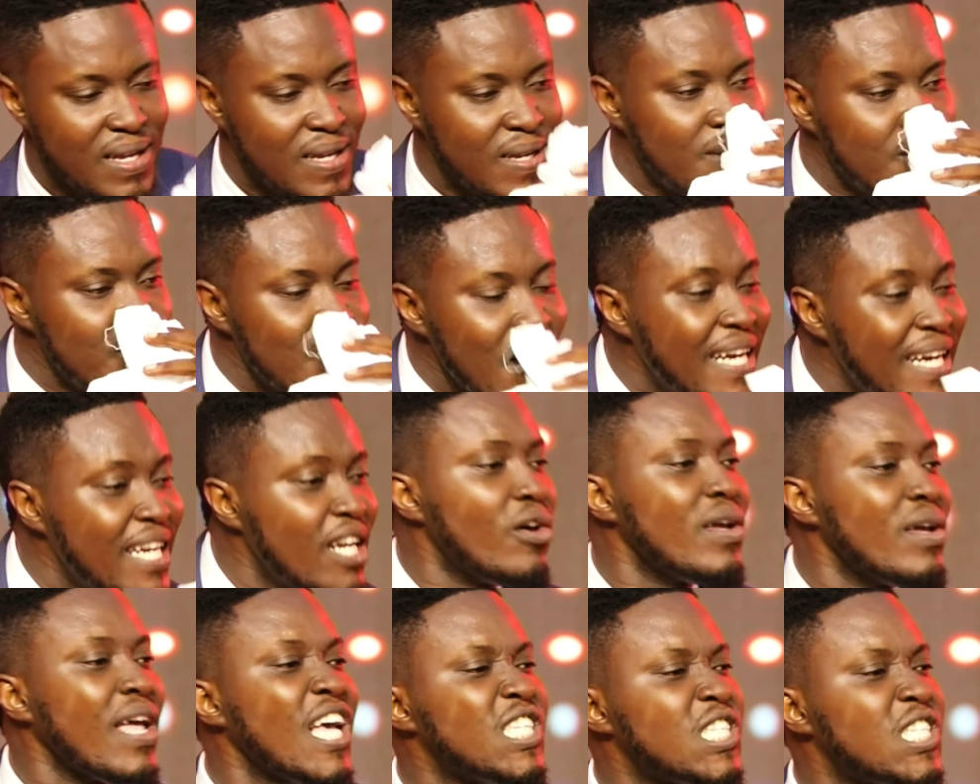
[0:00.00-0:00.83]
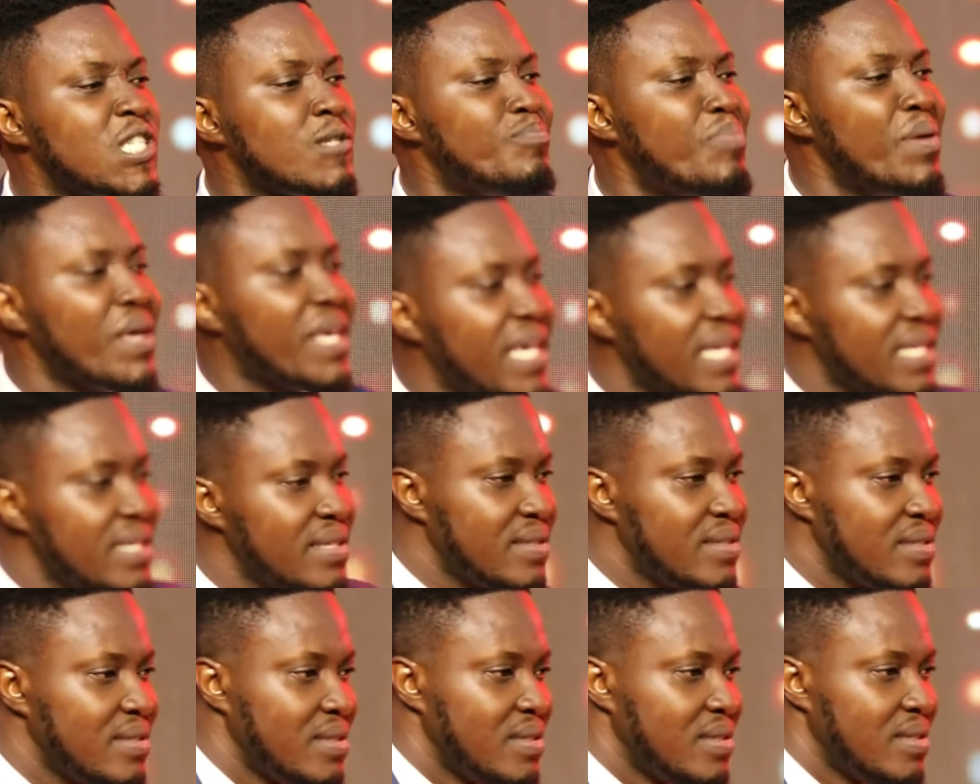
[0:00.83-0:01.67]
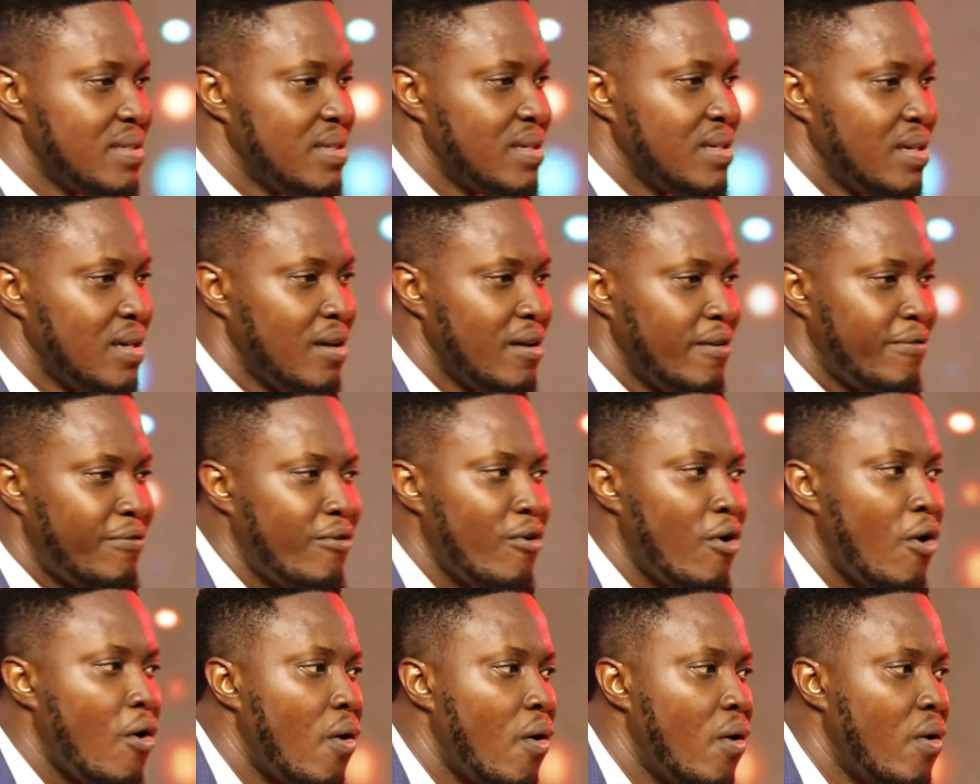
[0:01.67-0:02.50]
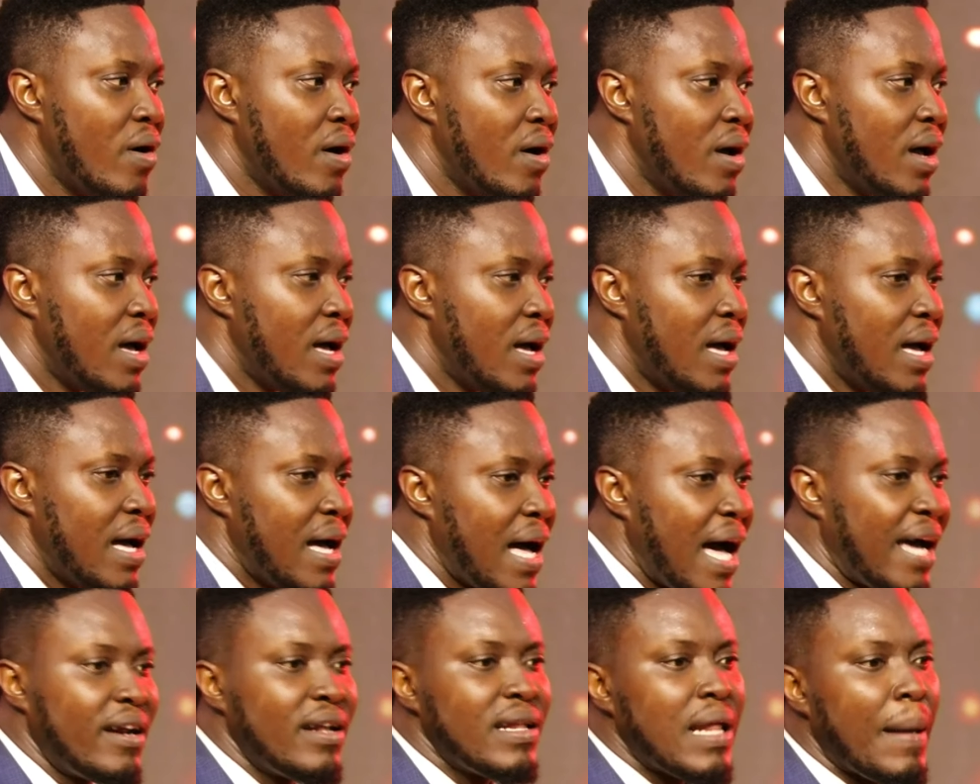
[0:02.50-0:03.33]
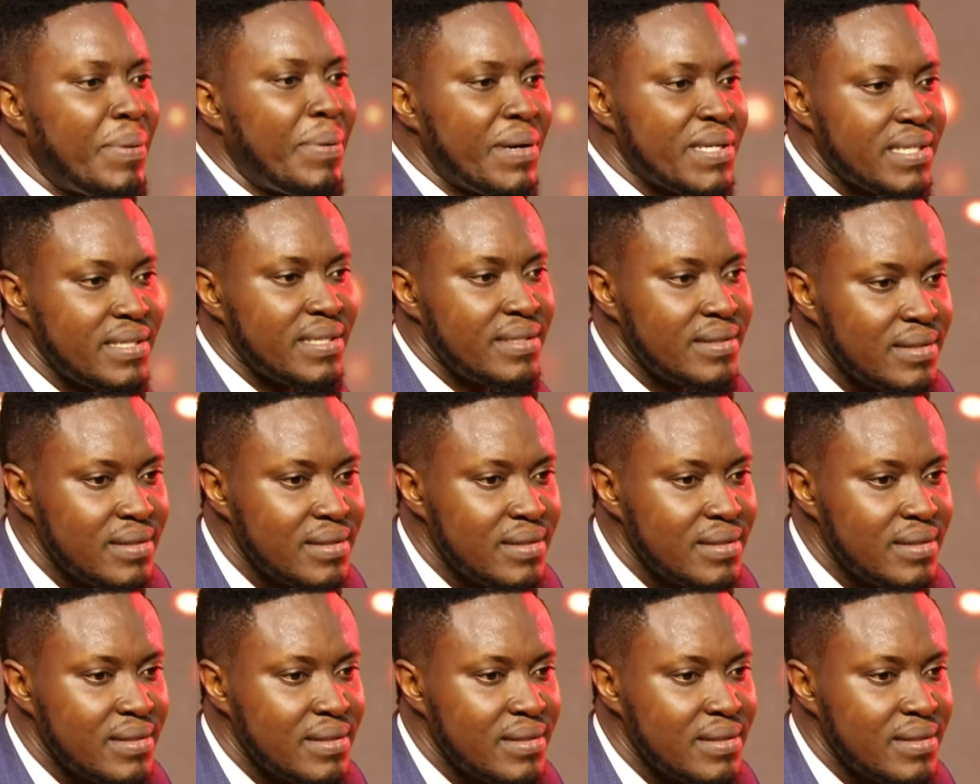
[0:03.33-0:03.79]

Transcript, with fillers: and the lawyer is speaking for another person,